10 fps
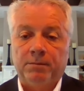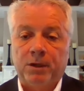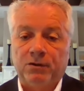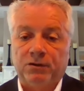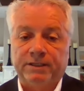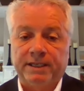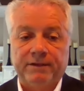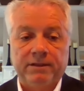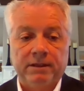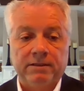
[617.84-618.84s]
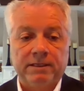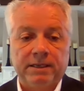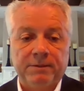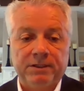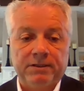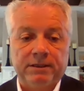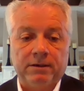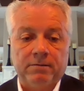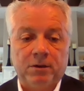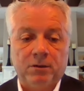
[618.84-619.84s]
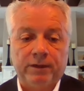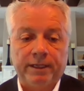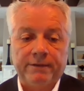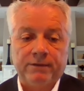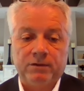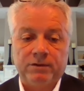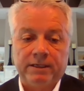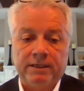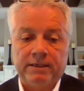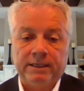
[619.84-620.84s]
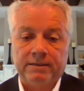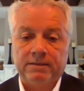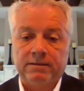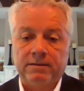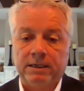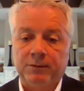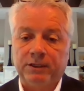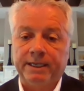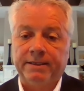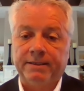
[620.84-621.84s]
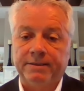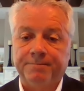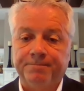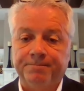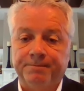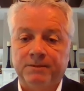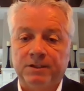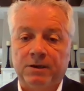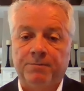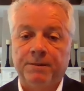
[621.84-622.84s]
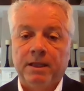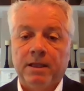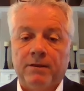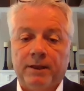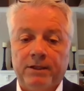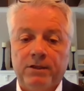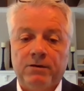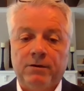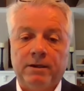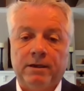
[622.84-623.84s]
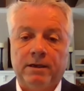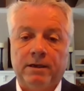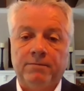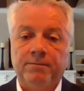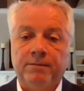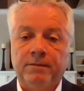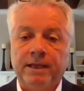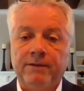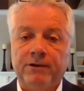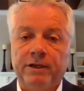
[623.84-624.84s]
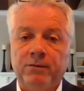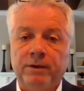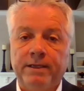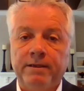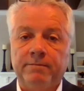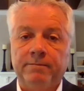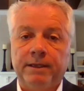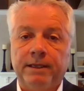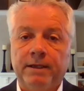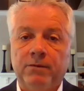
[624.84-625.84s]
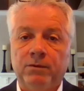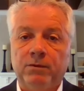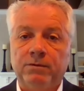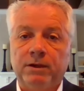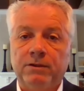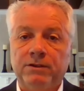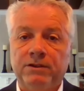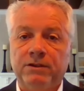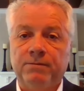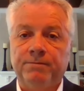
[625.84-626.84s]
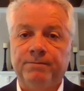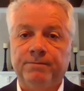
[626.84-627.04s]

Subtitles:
Module 7 assignments, and hopefully have those done in the next couple of days. So thank you, and have a great week, and we'll talk to you soon.